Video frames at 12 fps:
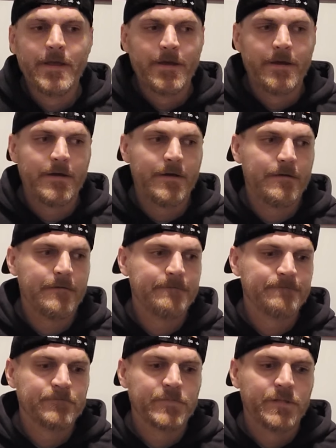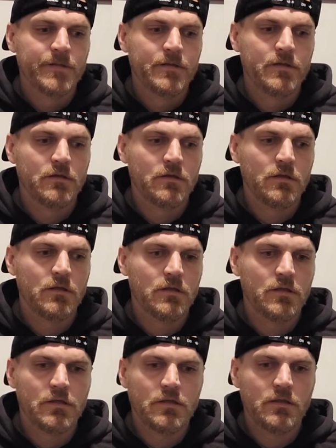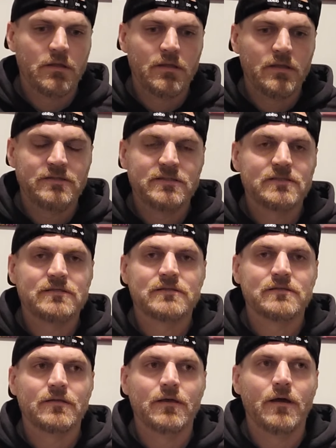Uh, he, he just